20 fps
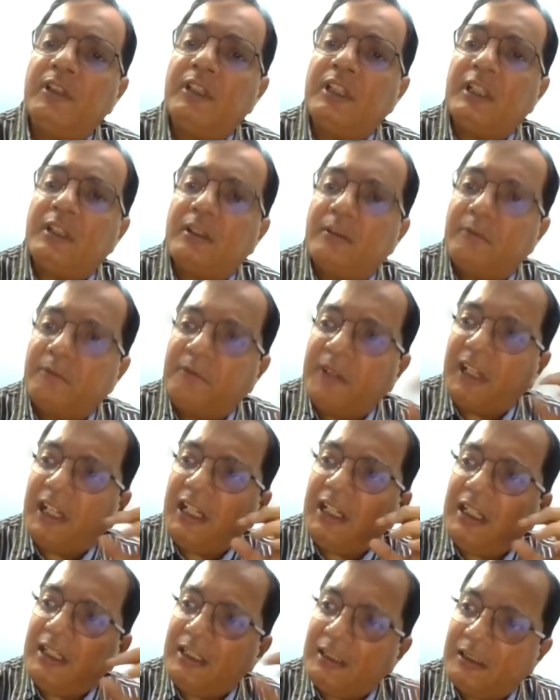the
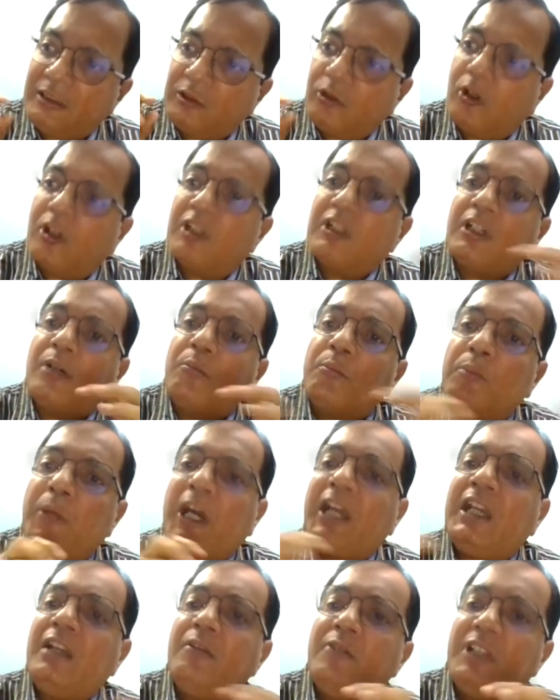failures got
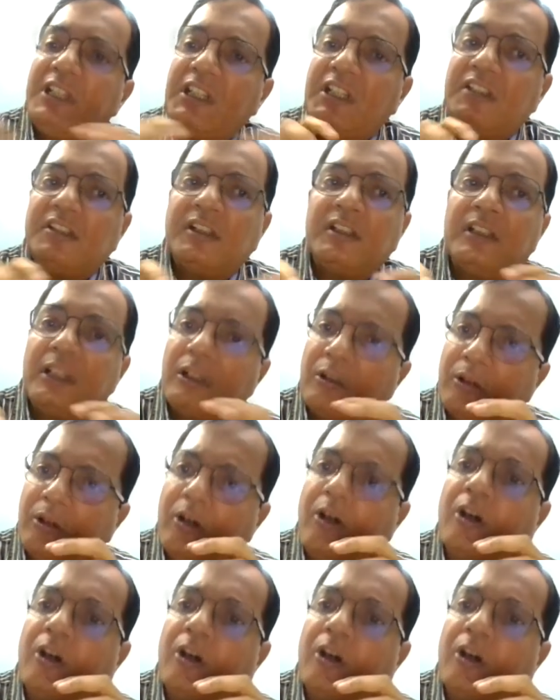combined with each other